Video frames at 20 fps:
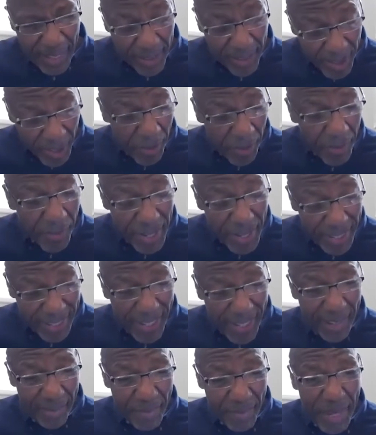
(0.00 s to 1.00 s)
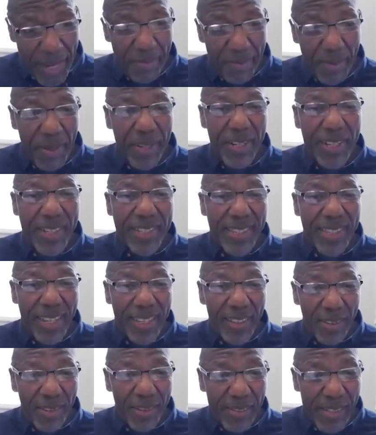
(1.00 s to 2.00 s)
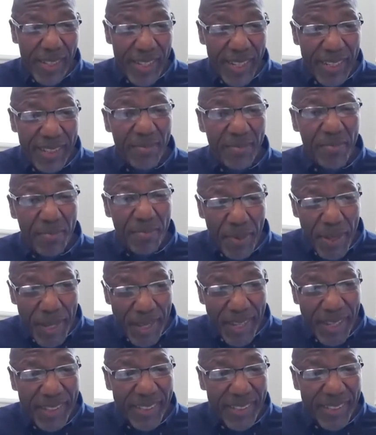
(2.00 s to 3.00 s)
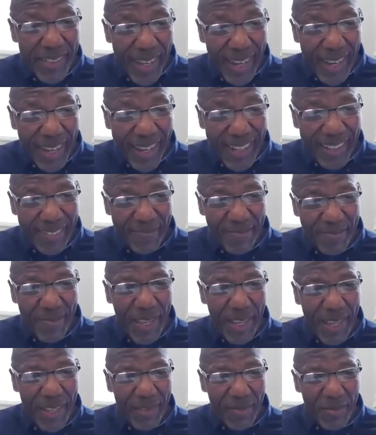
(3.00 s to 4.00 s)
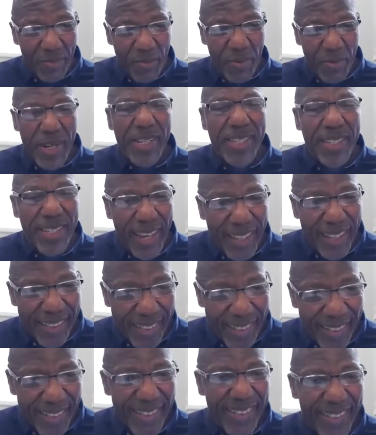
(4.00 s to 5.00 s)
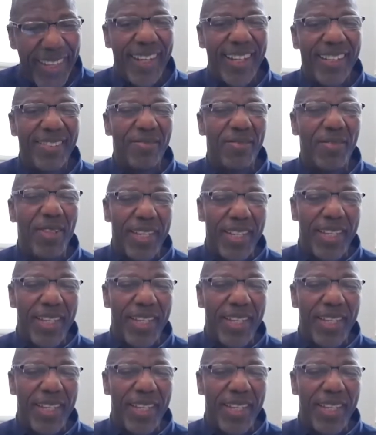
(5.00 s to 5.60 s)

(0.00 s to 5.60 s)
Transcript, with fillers: the low income neighborhoods that are then being uh, uh, resettled and